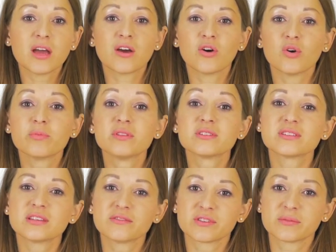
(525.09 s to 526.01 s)
I hope
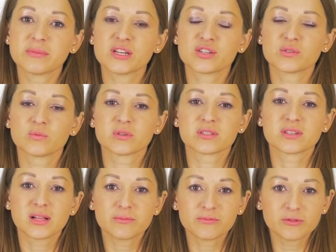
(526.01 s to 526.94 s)
this information was
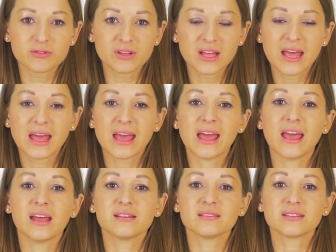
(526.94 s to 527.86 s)
helpful,
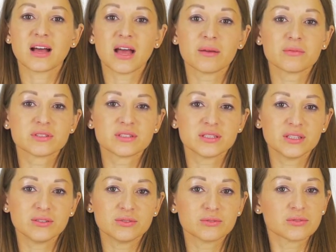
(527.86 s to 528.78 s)
and I will
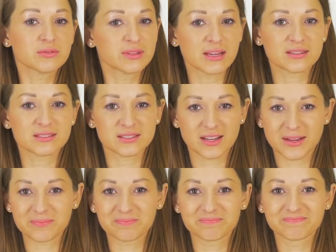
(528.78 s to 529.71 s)
see you next
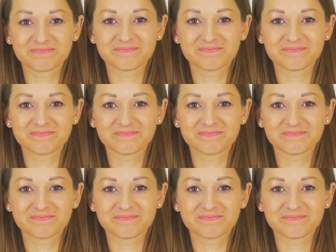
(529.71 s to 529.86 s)
time.